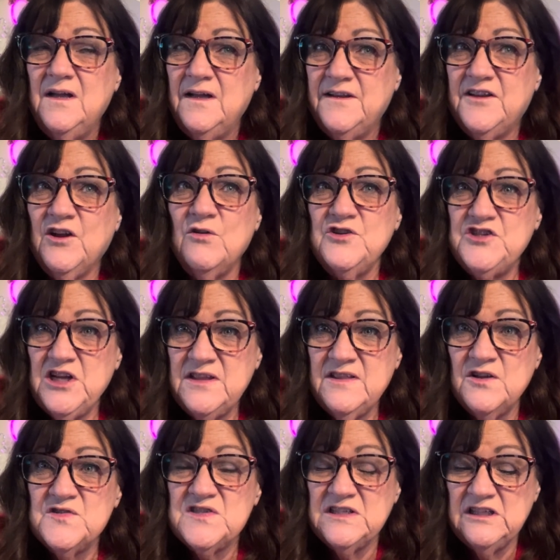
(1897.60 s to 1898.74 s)
to go shut
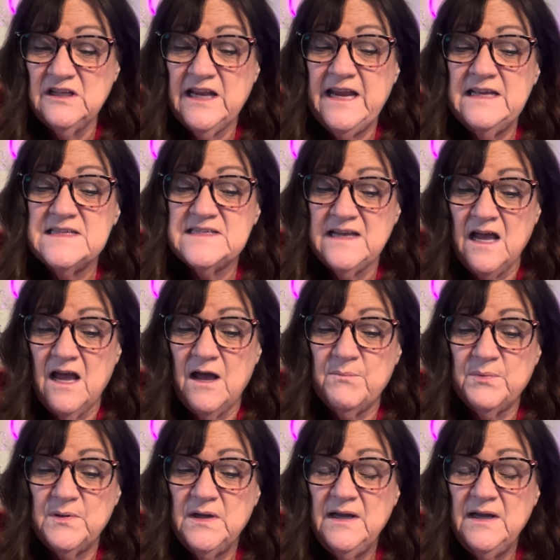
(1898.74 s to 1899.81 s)
those little kids up.